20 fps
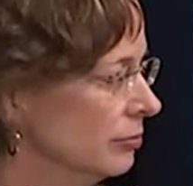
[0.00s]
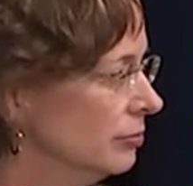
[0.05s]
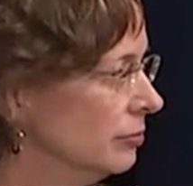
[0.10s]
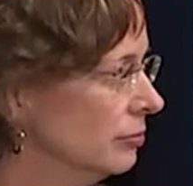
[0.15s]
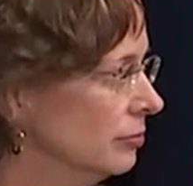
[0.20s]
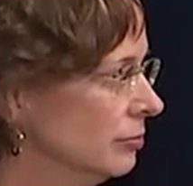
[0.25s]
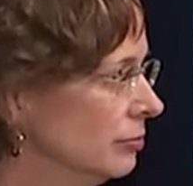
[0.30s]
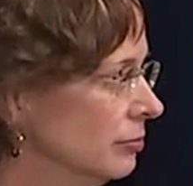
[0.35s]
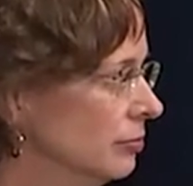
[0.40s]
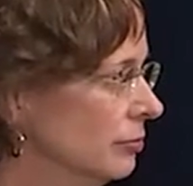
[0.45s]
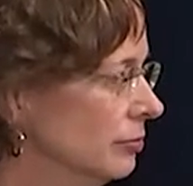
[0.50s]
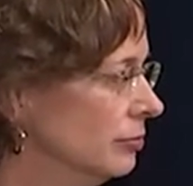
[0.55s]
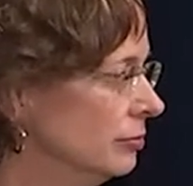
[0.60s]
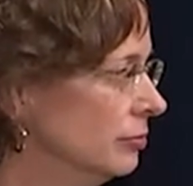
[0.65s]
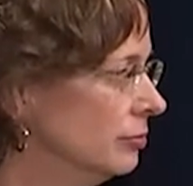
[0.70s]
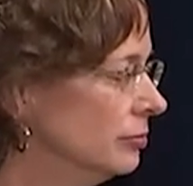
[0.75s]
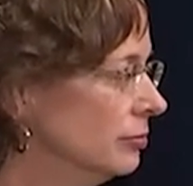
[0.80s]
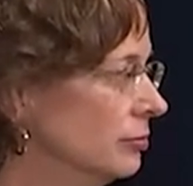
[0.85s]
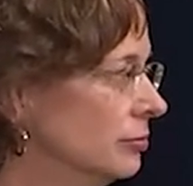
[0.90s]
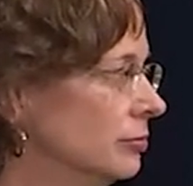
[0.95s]

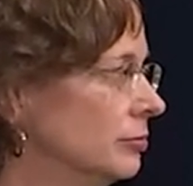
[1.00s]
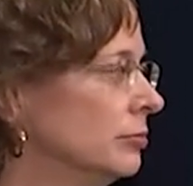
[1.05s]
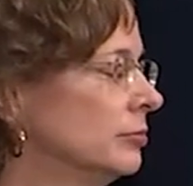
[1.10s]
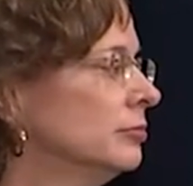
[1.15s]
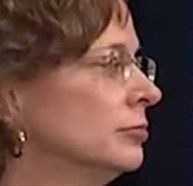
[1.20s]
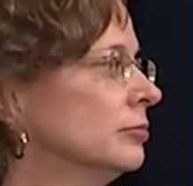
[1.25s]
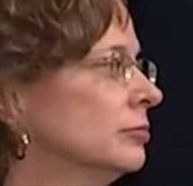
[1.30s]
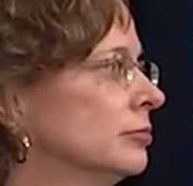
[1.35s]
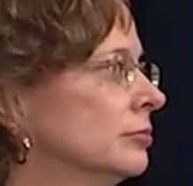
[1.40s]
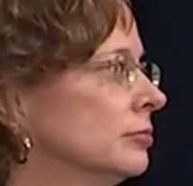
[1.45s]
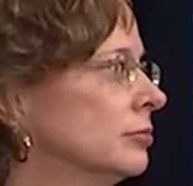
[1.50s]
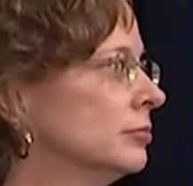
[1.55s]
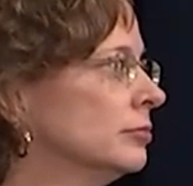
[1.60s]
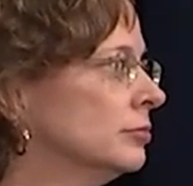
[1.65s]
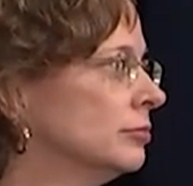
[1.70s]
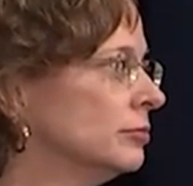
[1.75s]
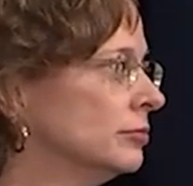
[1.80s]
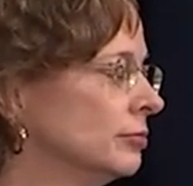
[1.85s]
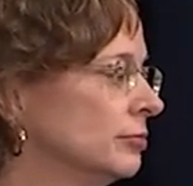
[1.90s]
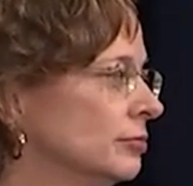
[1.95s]

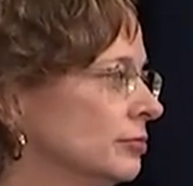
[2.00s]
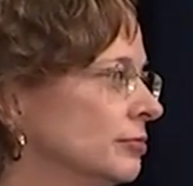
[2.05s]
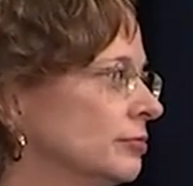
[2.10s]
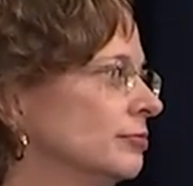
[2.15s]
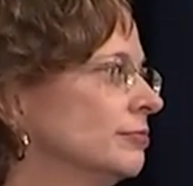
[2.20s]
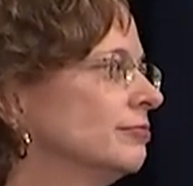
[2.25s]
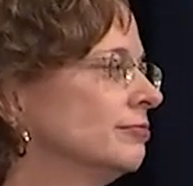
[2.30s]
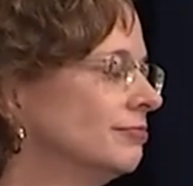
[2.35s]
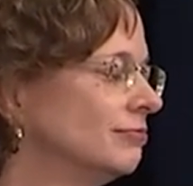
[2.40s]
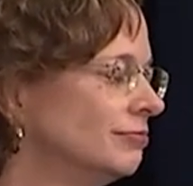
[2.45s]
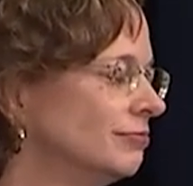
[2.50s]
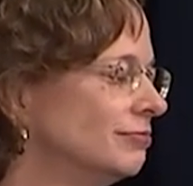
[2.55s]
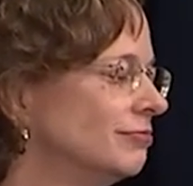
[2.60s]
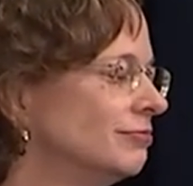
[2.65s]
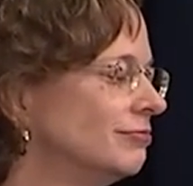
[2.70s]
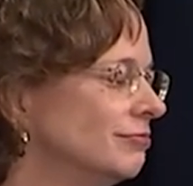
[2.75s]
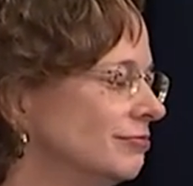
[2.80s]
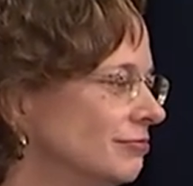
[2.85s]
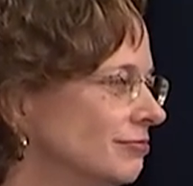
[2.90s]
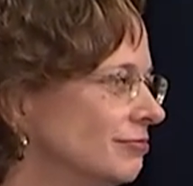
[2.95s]

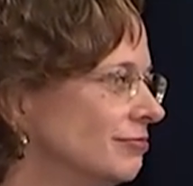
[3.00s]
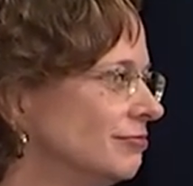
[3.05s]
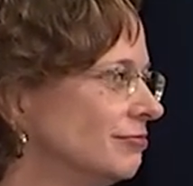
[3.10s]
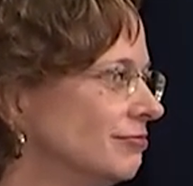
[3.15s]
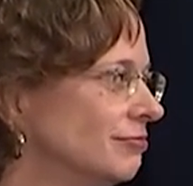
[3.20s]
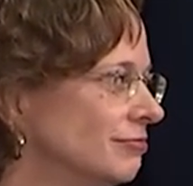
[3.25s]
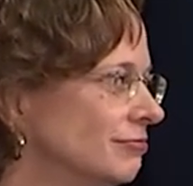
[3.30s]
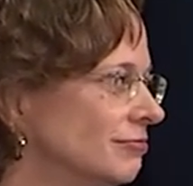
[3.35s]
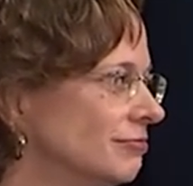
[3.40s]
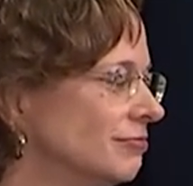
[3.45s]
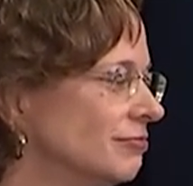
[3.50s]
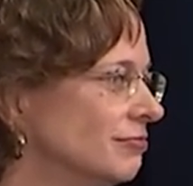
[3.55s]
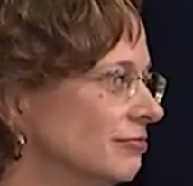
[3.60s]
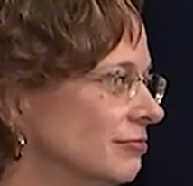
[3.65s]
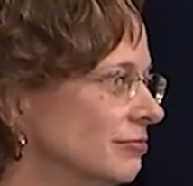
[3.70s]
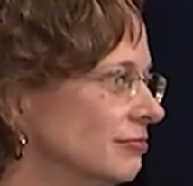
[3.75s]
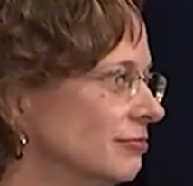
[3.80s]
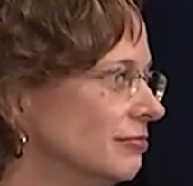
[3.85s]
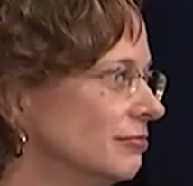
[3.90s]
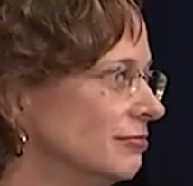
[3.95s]

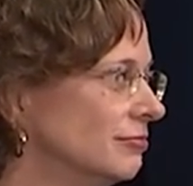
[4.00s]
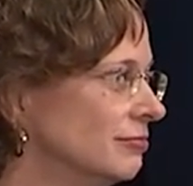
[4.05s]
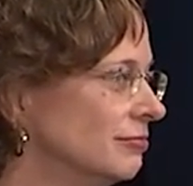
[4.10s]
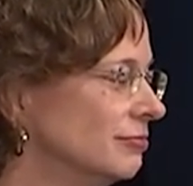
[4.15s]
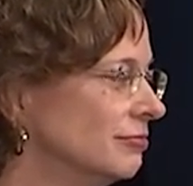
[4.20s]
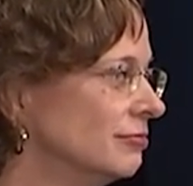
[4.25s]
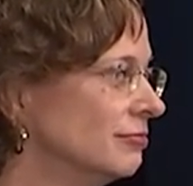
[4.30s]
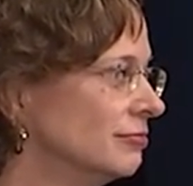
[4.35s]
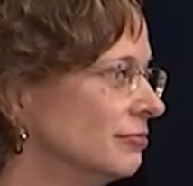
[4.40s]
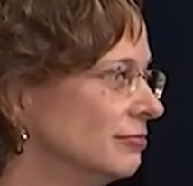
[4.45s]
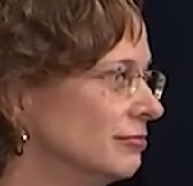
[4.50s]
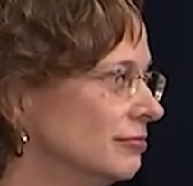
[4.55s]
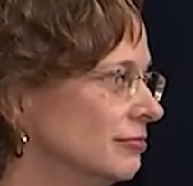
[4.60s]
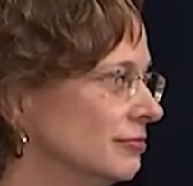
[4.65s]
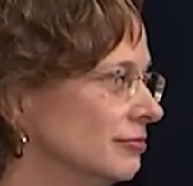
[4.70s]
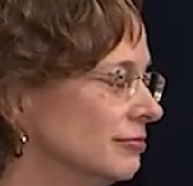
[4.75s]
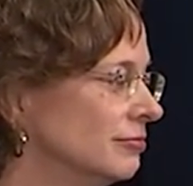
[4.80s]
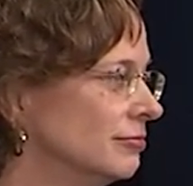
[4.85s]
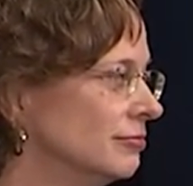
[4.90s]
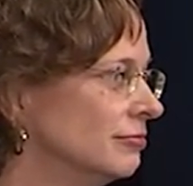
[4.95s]

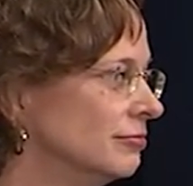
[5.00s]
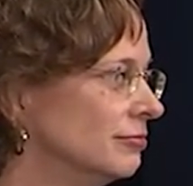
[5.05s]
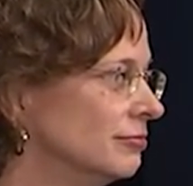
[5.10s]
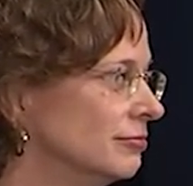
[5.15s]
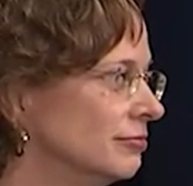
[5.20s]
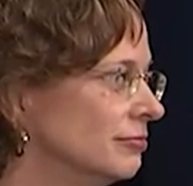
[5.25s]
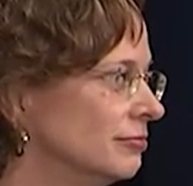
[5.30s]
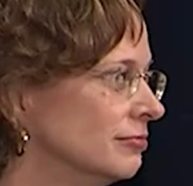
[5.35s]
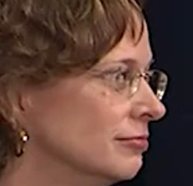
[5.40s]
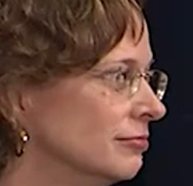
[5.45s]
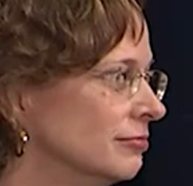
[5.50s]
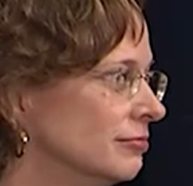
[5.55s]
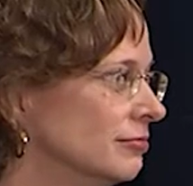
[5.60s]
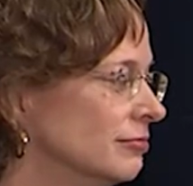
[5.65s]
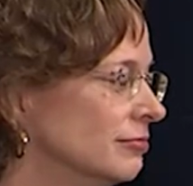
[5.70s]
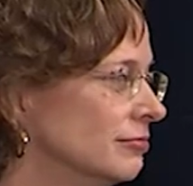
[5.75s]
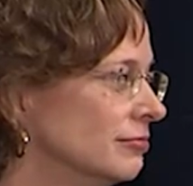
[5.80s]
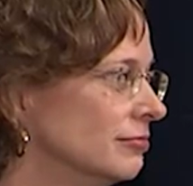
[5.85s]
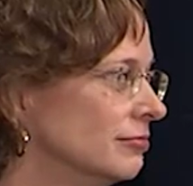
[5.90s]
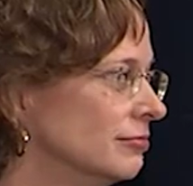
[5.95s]

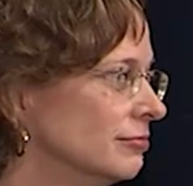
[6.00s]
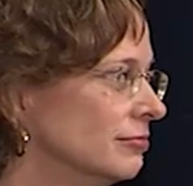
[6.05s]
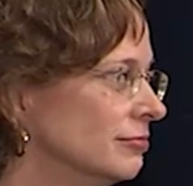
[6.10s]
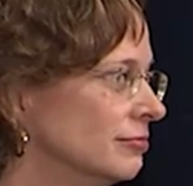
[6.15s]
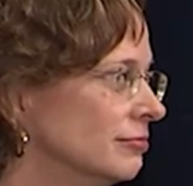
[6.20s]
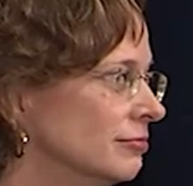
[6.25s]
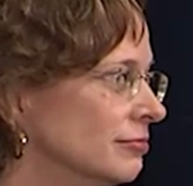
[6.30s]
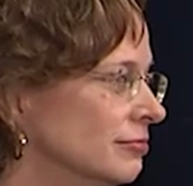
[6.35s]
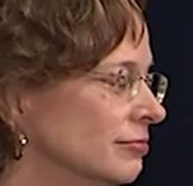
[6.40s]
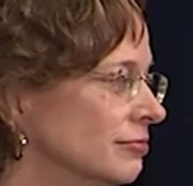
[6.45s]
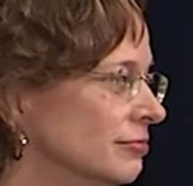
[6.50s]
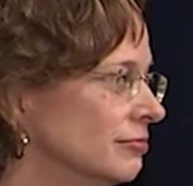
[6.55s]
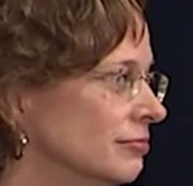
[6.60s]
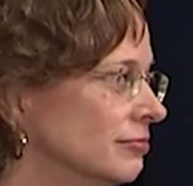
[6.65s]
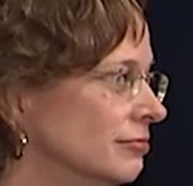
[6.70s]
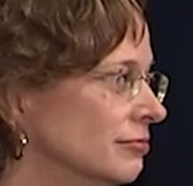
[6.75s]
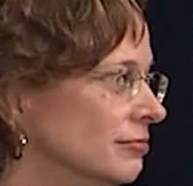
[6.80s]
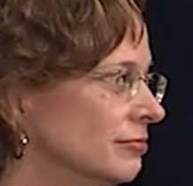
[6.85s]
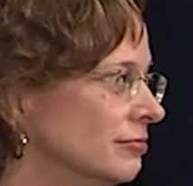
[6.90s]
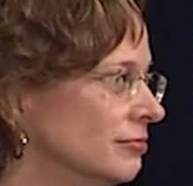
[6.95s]

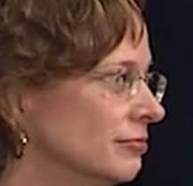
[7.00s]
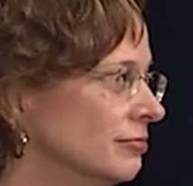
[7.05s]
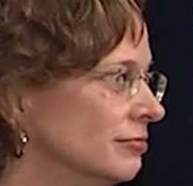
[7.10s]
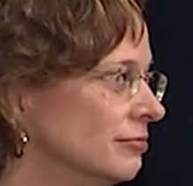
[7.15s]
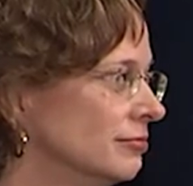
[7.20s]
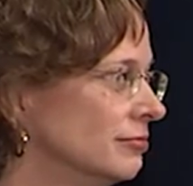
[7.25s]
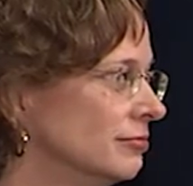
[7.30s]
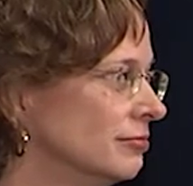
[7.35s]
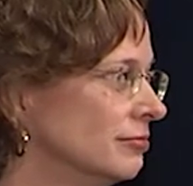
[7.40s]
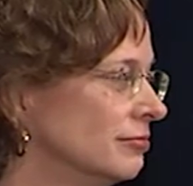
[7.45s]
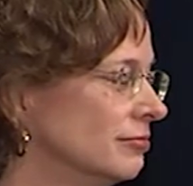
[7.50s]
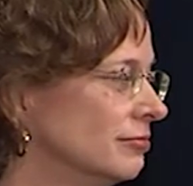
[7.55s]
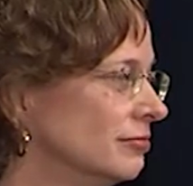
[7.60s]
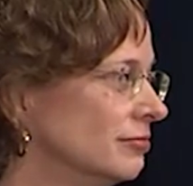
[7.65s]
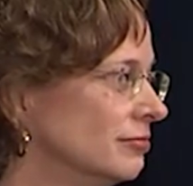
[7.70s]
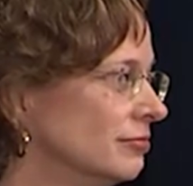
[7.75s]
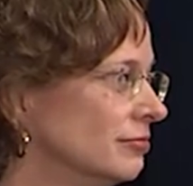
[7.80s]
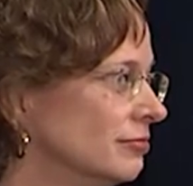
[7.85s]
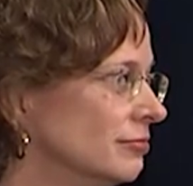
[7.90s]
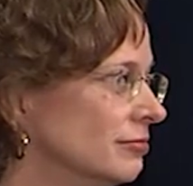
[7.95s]
The person shown says nothing.